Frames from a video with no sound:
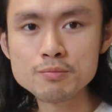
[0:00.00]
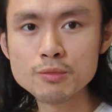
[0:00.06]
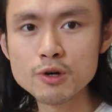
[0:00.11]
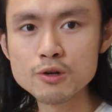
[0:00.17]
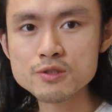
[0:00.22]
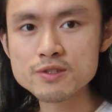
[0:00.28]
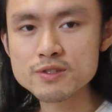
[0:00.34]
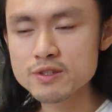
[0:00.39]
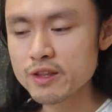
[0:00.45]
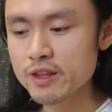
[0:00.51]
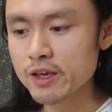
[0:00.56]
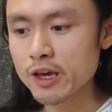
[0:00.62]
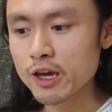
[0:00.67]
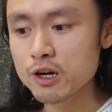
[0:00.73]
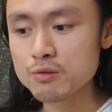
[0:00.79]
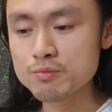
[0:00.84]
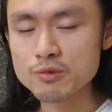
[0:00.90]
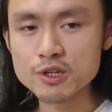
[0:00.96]
post the
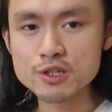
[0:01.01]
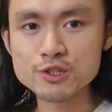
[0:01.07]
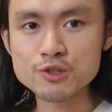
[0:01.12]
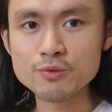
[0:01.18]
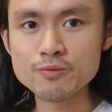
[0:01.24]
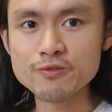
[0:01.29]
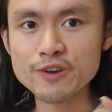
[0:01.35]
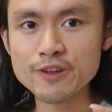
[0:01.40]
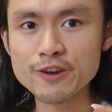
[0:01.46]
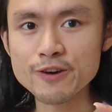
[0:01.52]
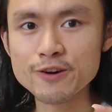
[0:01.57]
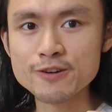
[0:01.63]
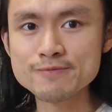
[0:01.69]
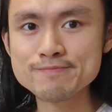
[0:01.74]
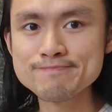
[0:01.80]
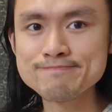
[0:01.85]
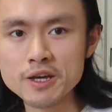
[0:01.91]
AeroPress soup video.